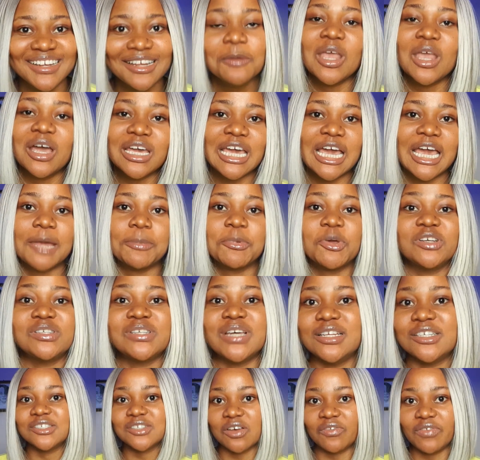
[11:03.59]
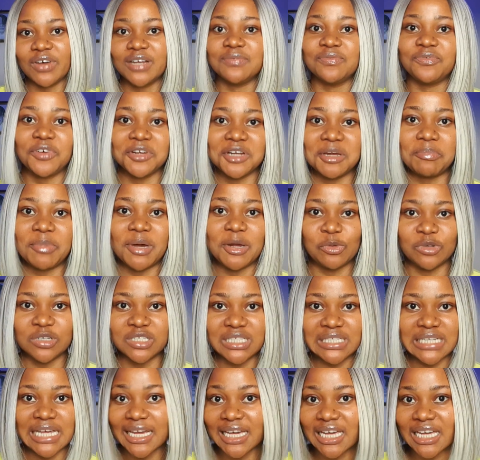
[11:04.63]
Okay, because I discovered Mfon Akban was
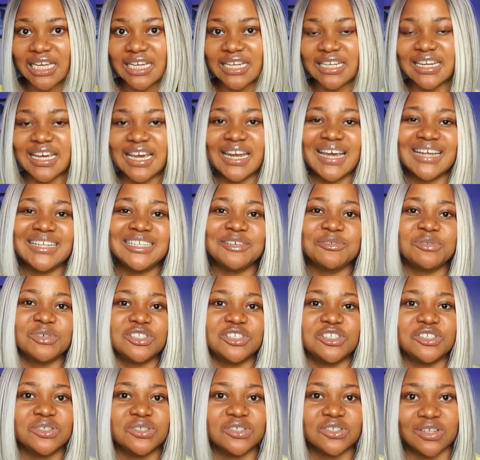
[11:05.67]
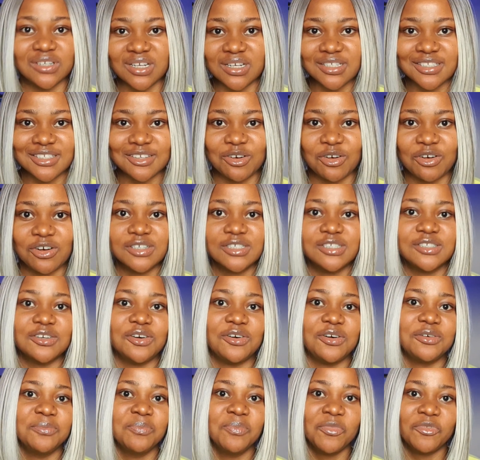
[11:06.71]
taken and I didn't want to use underscore,
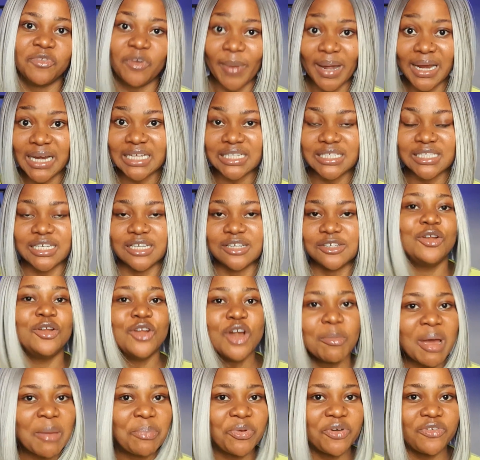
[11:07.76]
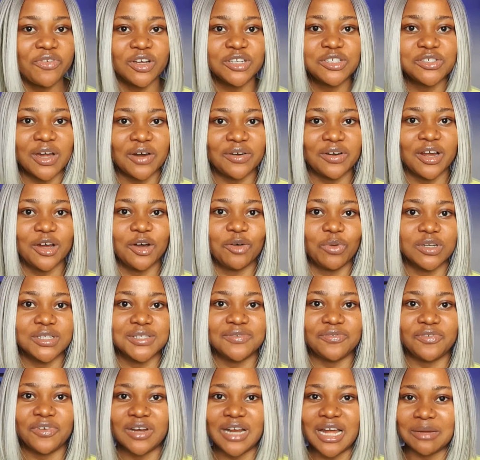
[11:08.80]
so for my LinkedIn. No, my previous URL was
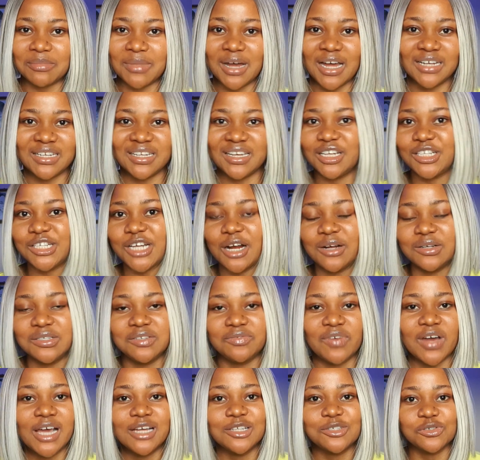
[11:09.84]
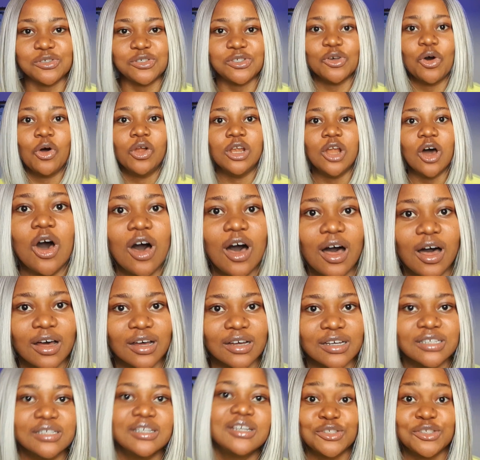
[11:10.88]
Mfon Akban HR Divide for so
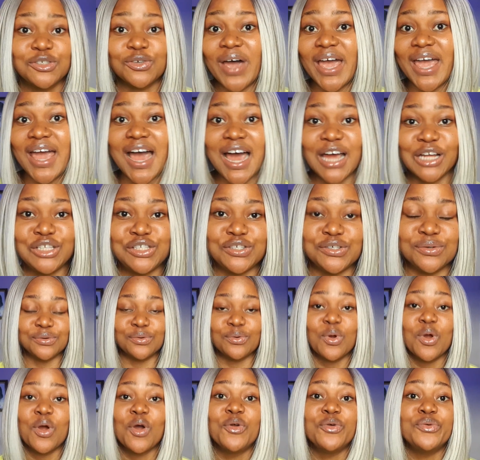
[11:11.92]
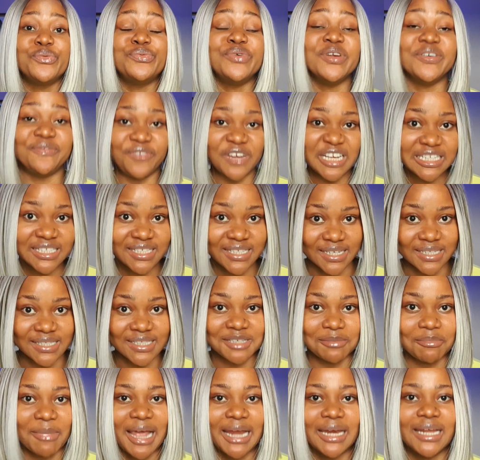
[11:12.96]
long, so I had to revisit
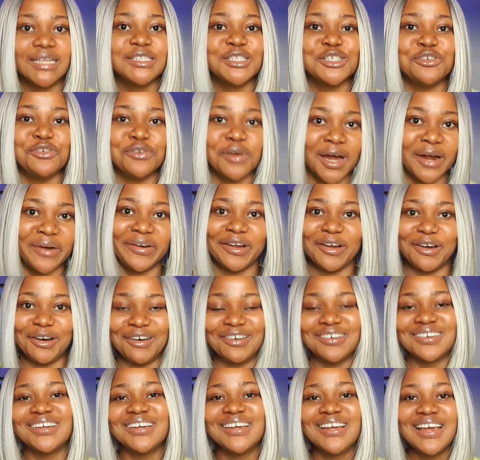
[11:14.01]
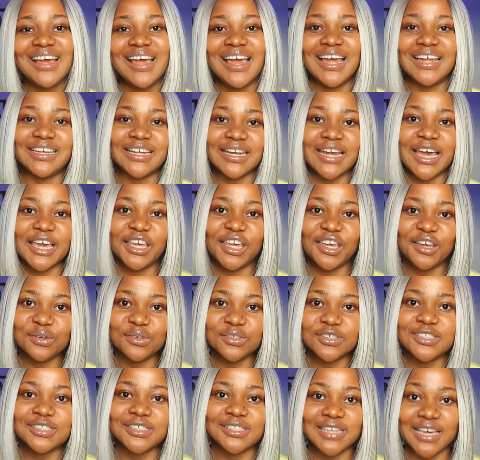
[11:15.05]
my LinkedIn URL and then I
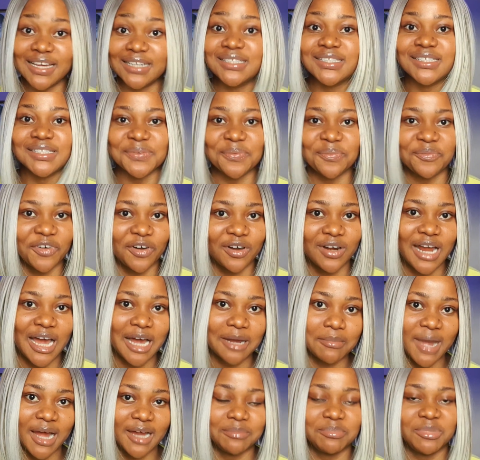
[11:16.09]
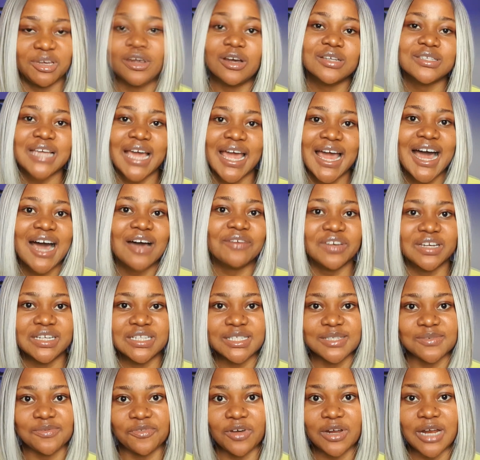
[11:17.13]
used it's Mfon Akban because I have
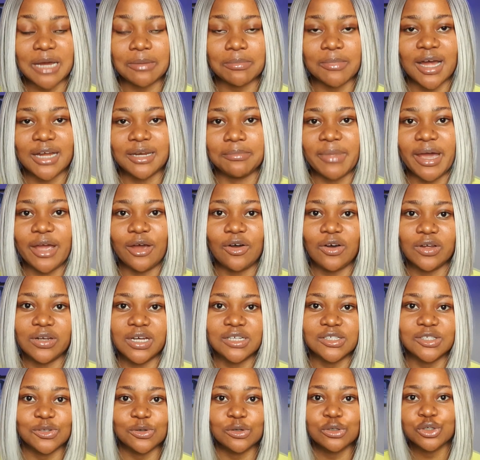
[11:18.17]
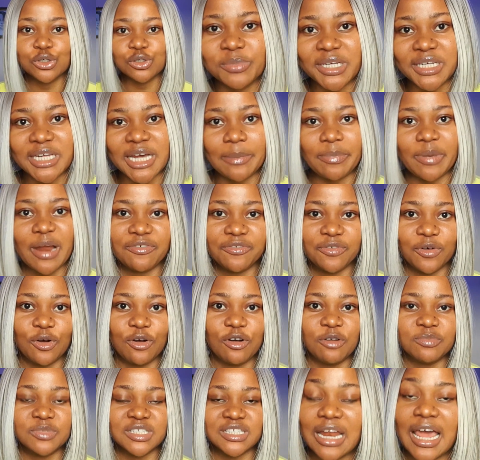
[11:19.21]
it's Mfon Akban in my other social media
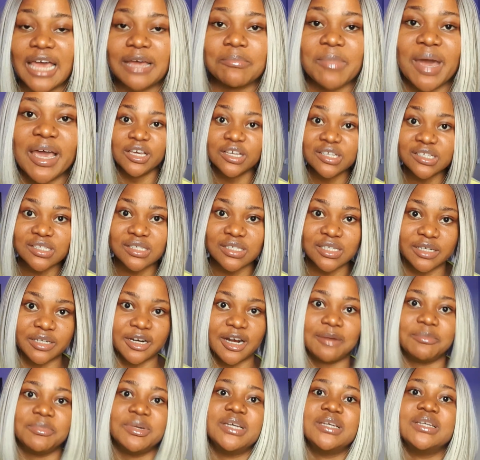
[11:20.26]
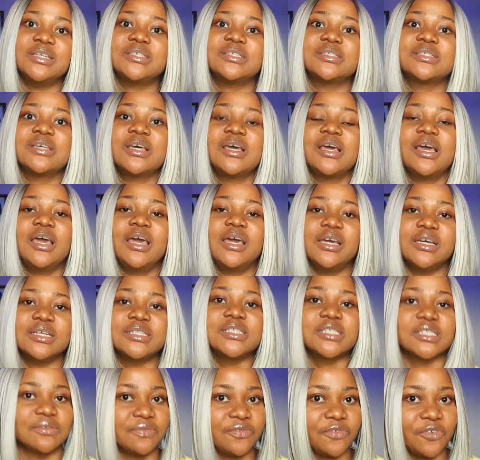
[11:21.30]
platforms, like my Instagram is
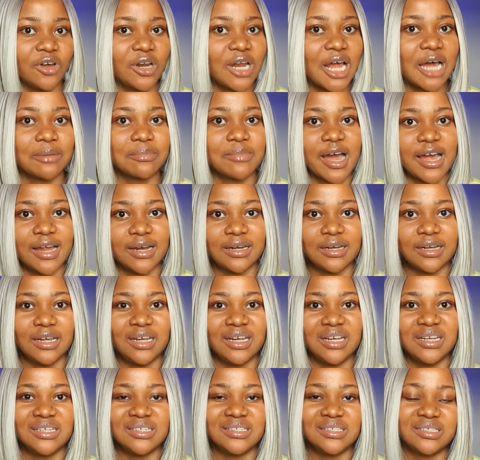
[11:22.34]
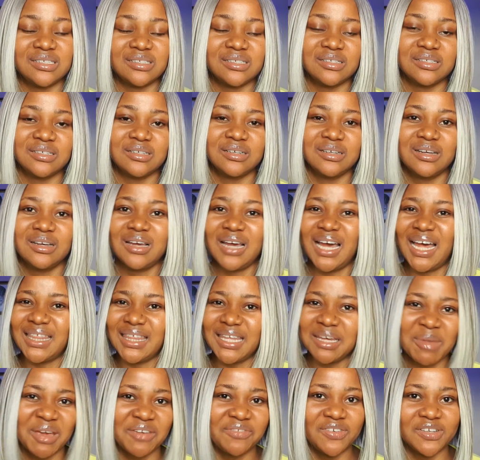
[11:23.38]
it's Mfon Akban and I
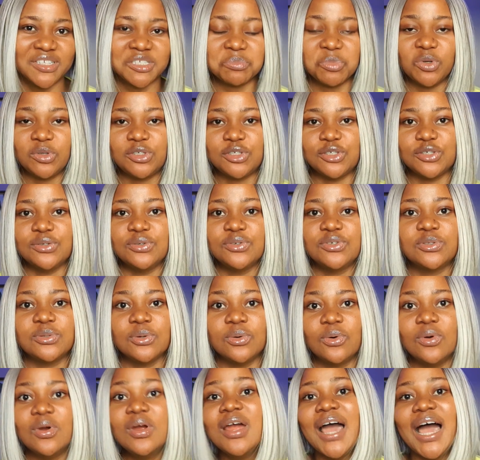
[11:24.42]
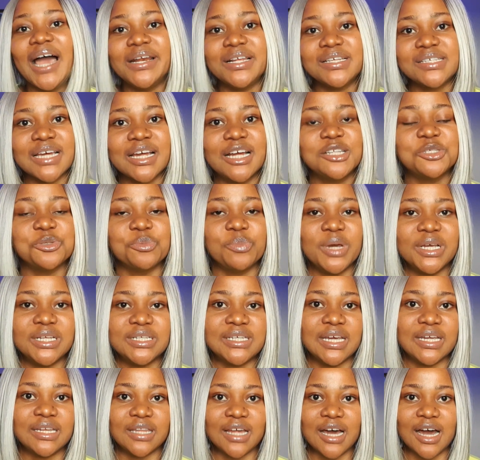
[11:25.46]
think my Facebook too. So I decided to
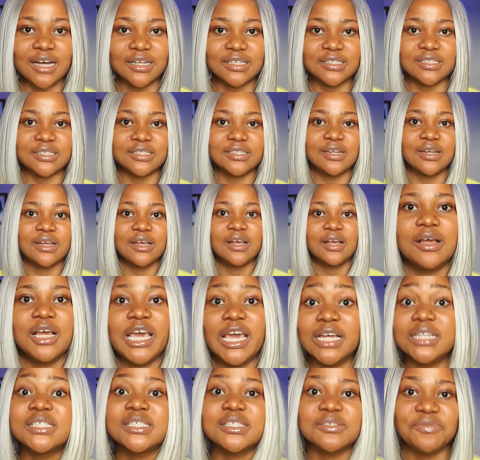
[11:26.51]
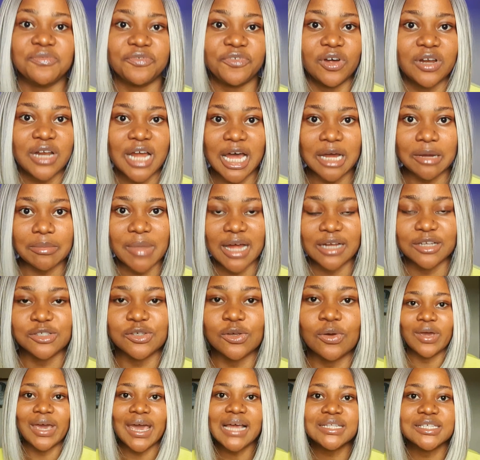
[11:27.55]
maintain that. It's Mfon Akban.
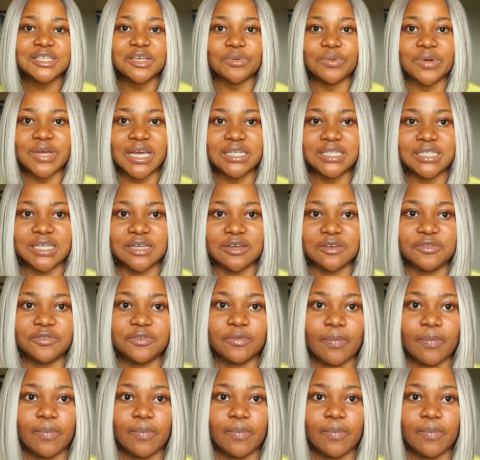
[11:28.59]
So get creative.